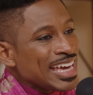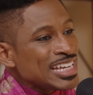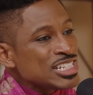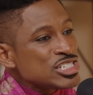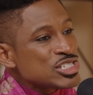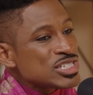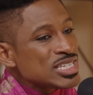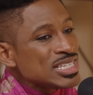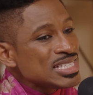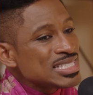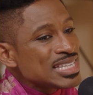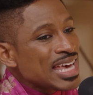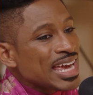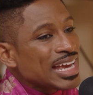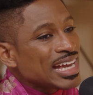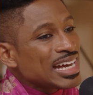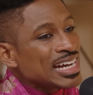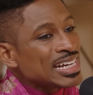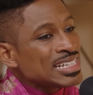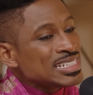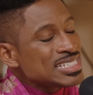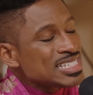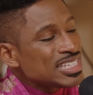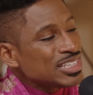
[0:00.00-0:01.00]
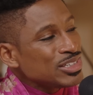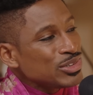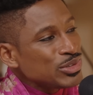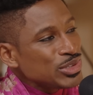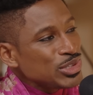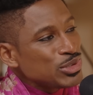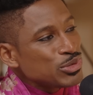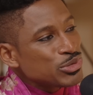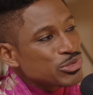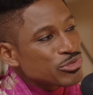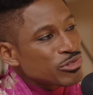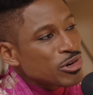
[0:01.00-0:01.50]
And she's like, until
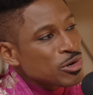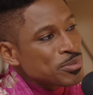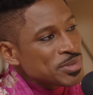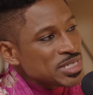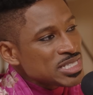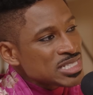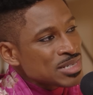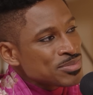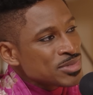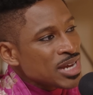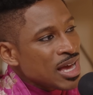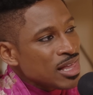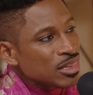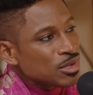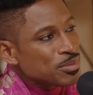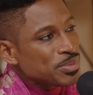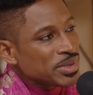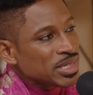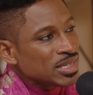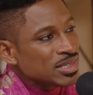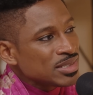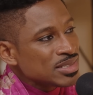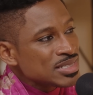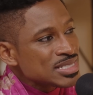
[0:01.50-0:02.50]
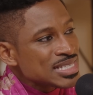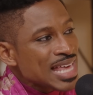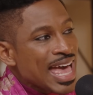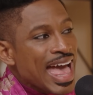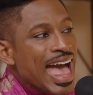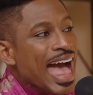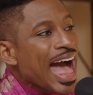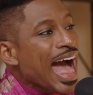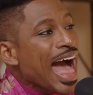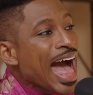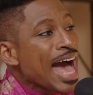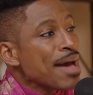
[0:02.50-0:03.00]
you throw me some dollar bills,
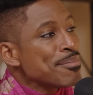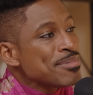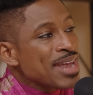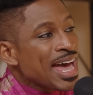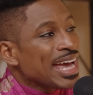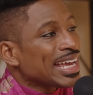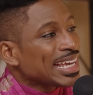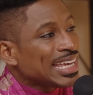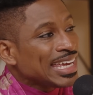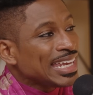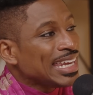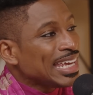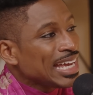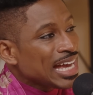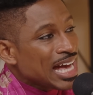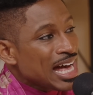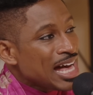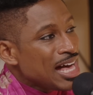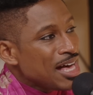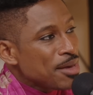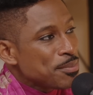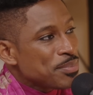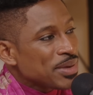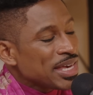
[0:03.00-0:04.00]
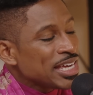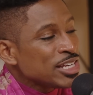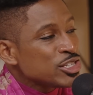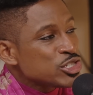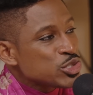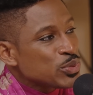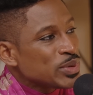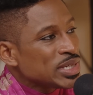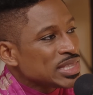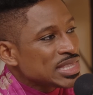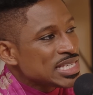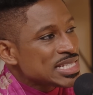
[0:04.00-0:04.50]
I'm not getting up and
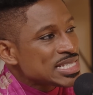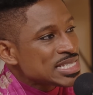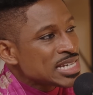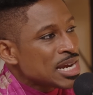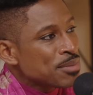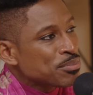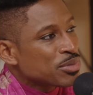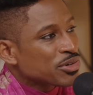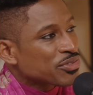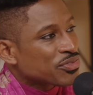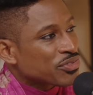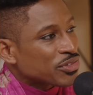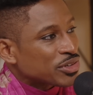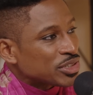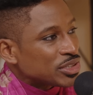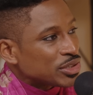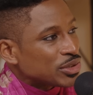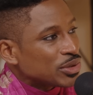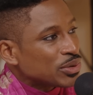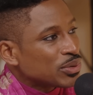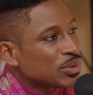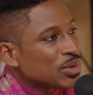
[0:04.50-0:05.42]
doing this number for you.